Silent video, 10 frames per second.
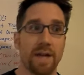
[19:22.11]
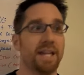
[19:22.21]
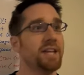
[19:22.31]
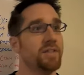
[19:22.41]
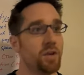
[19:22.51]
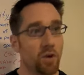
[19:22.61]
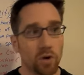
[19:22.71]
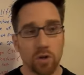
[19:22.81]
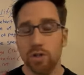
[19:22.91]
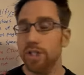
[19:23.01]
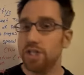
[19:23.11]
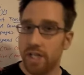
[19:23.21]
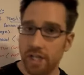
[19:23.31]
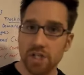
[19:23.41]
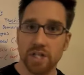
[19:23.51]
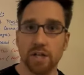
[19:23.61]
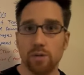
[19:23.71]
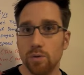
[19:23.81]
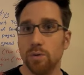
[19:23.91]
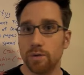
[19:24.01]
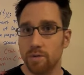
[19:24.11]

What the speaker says: and given all the changes that Google